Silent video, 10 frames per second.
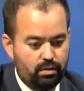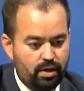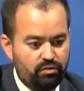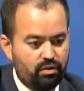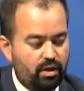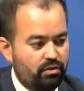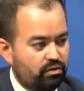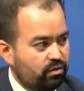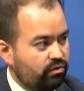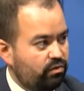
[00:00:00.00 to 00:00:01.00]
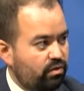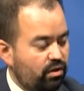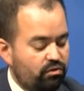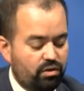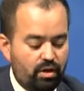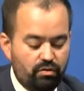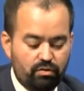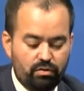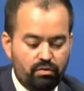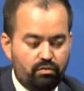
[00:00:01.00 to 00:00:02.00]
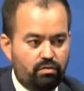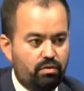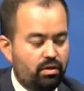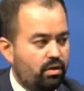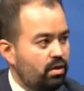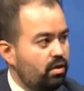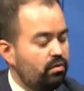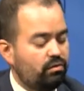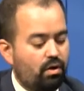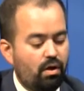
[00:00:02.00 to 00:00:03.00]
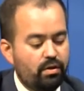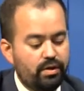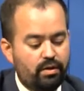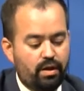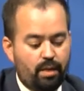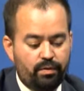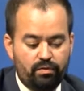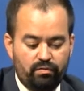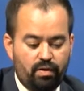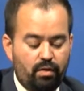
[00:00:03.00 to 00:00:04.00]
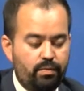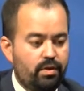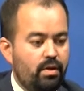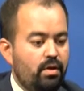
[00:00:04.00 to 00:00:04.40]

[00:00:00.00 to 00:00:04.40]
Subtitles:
Education is the key to all economic development.